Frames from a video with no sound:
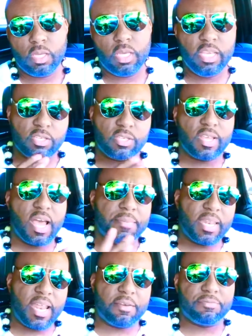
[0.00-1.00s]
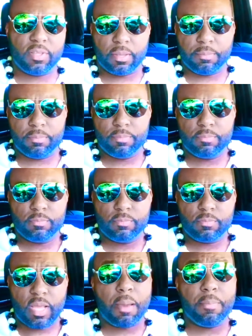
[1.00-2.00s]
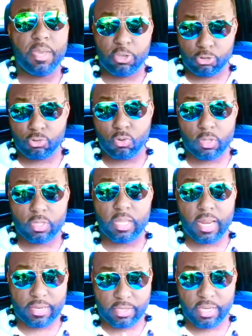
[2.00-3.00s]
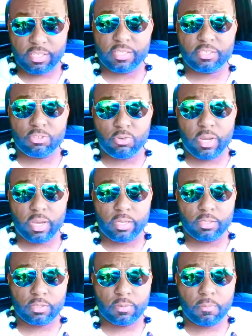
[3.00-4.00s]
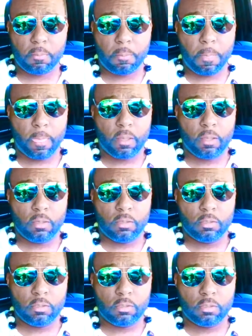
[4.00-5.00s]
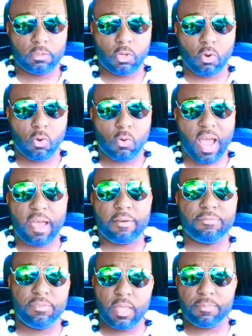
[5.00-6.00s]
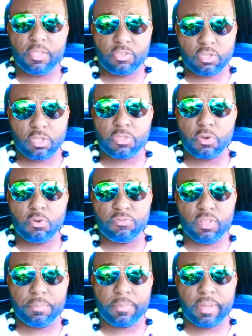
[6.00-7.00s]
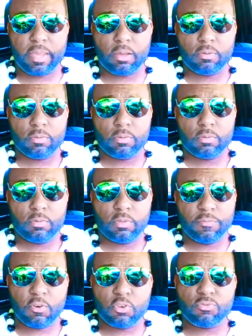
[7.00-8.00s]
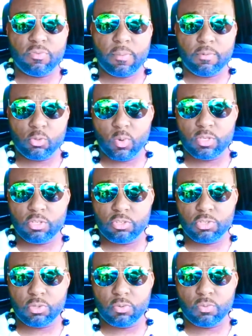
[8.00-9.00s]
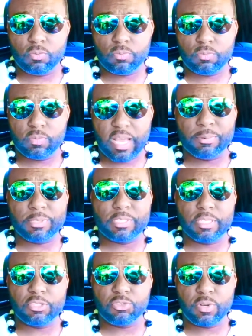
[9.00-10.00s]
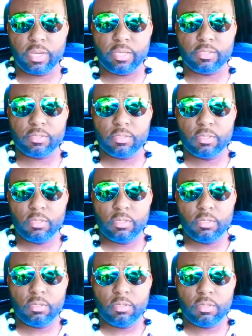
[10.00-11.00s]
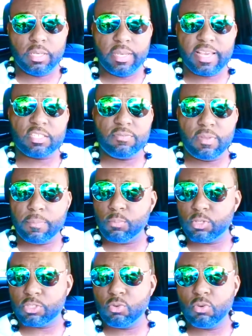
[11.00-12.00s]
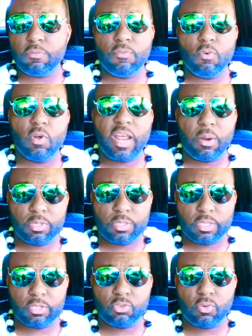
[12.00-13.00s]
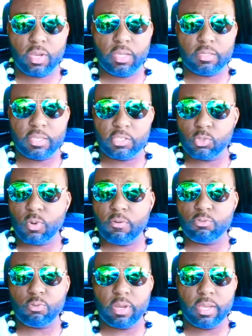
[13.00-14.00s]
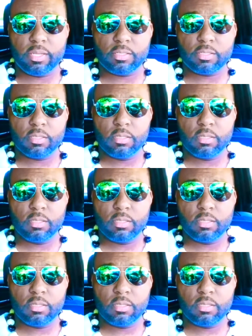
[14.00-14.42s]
each time that I flip. I make sure that I take 6 trades. So I flip, this is the 3rd flip now. The first flip was 1 to 2. That was 6 trades. The next flip was 2 to 4. That was 6 trades. That's 12 trades.